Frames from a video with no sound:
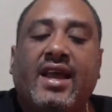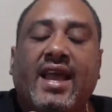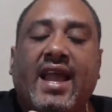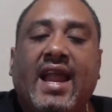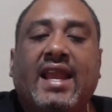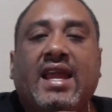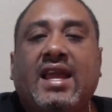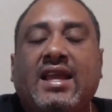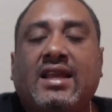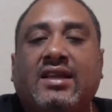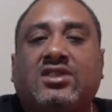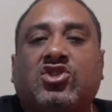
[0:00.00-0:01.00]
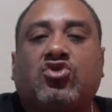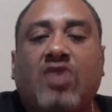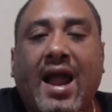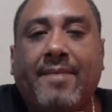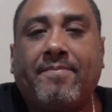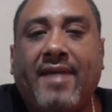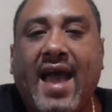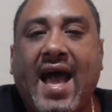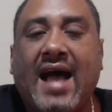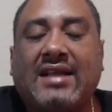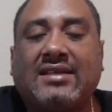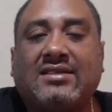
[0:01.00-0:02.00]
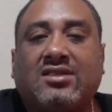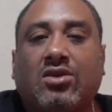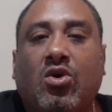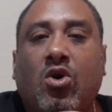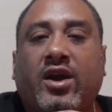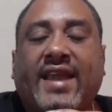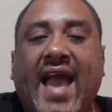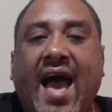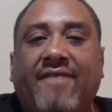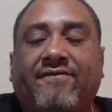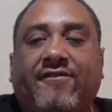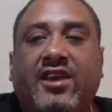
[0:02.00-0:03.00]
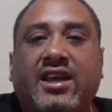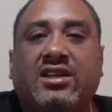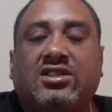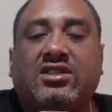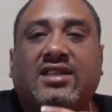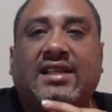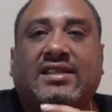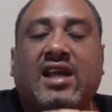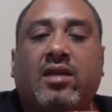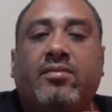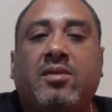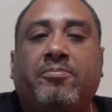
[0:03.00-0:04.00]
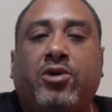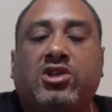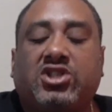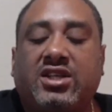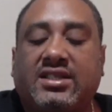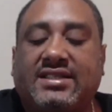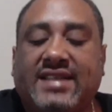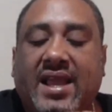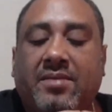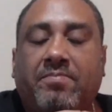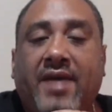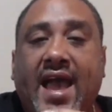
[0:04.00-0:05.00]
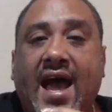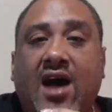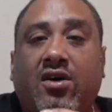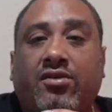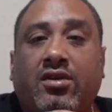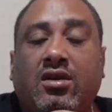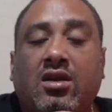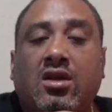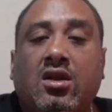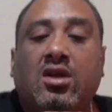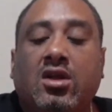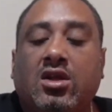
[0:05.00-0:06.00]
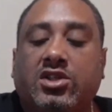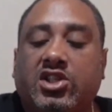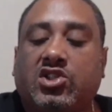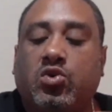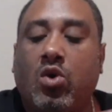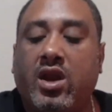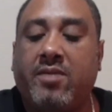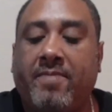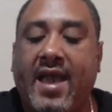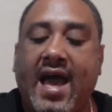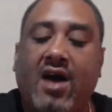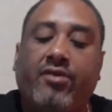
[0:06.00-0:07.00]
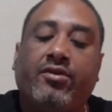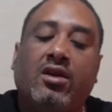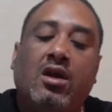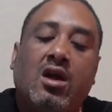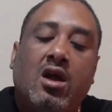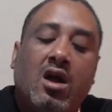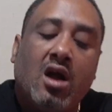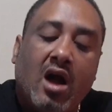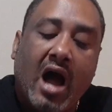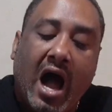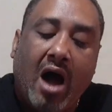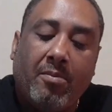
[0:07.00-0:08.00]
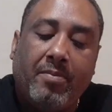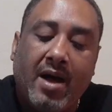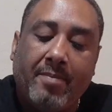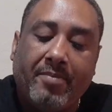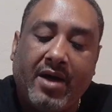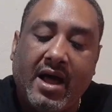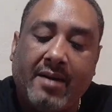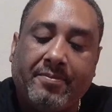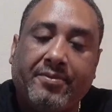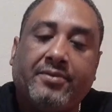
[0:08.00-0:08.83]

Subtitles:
Any striped bass or catfish that's going to be pushing 10-pound to 20-pound, I'll bump up